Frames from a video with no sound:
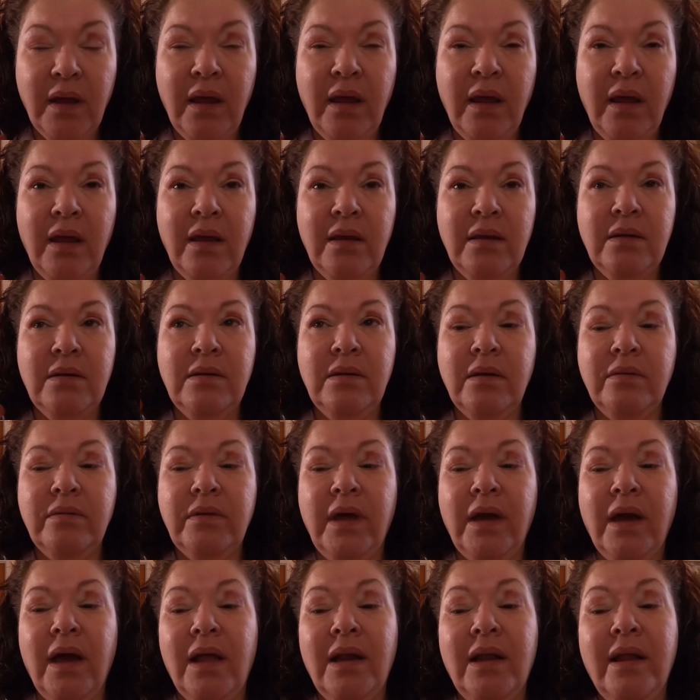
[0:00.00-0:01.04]
And
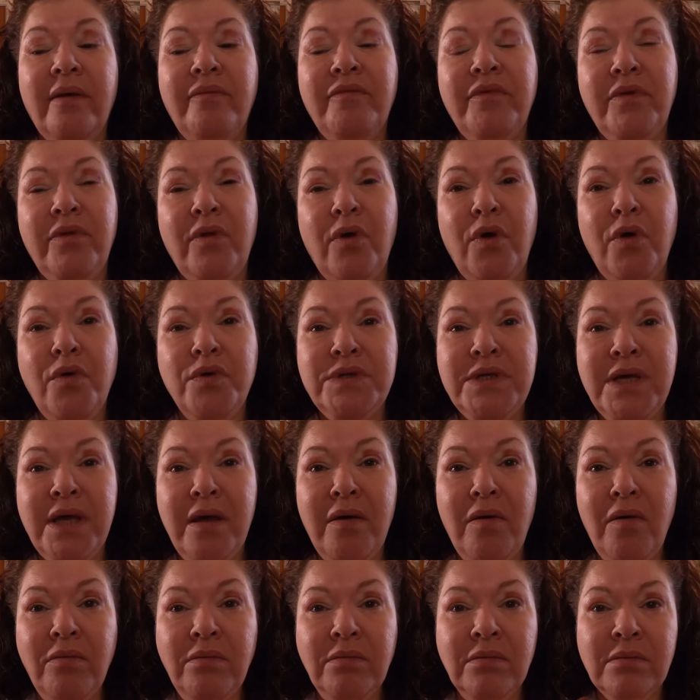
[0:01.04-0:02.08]
they got left in the
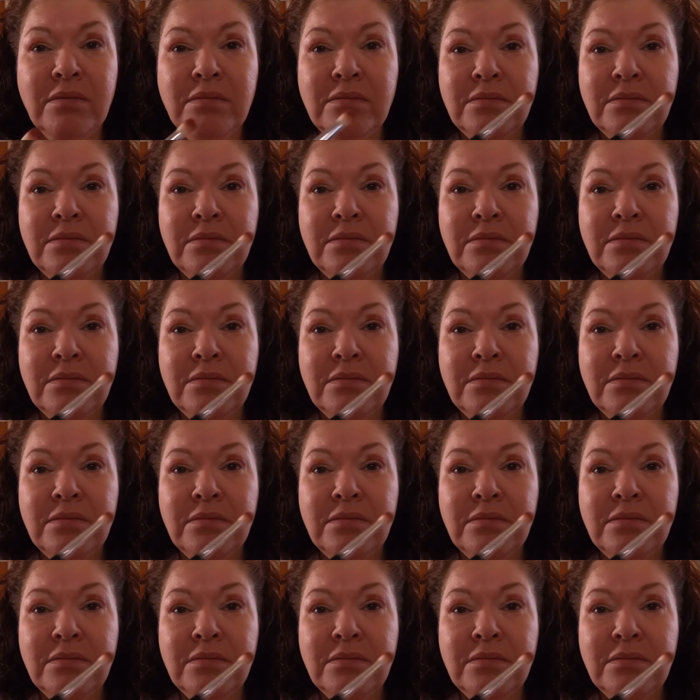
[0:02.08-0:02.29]
hotel.